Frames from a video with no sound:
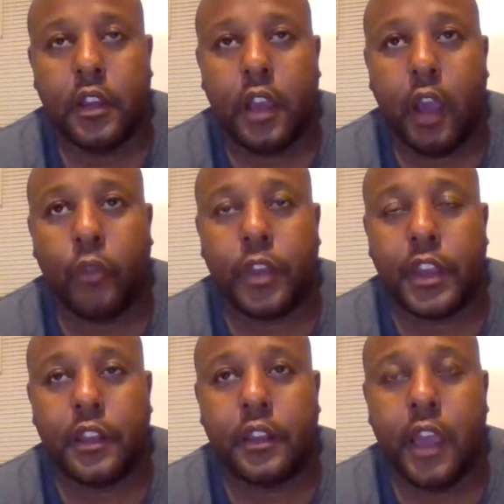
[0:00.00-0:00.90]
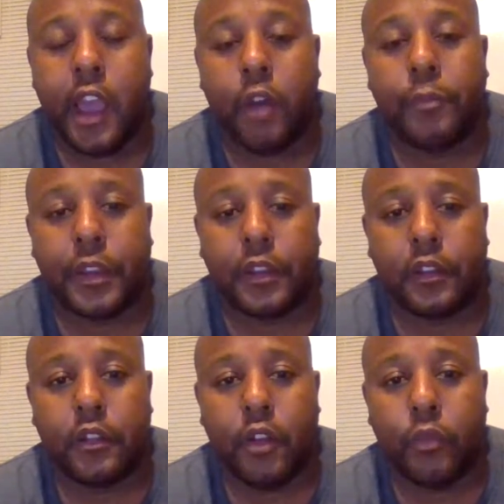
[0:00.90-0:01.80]
are we helping
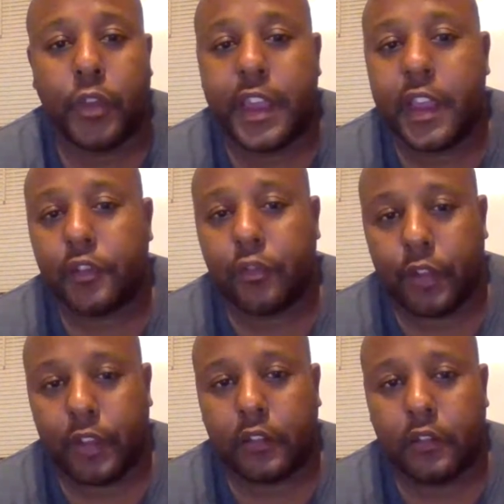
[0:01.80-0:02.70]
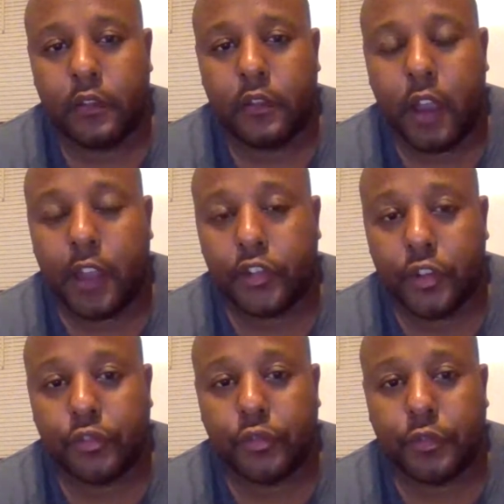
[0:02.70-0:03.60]
or are we hindering our
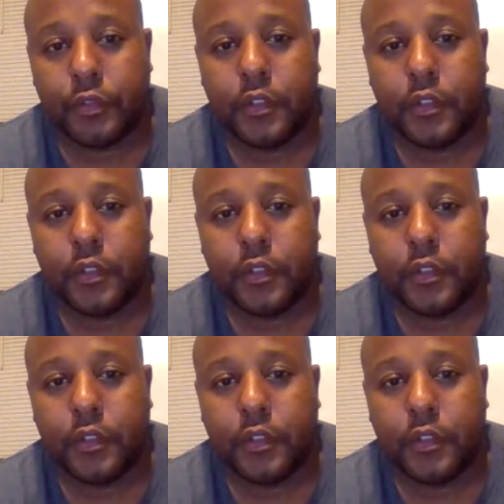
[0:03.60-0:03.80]
children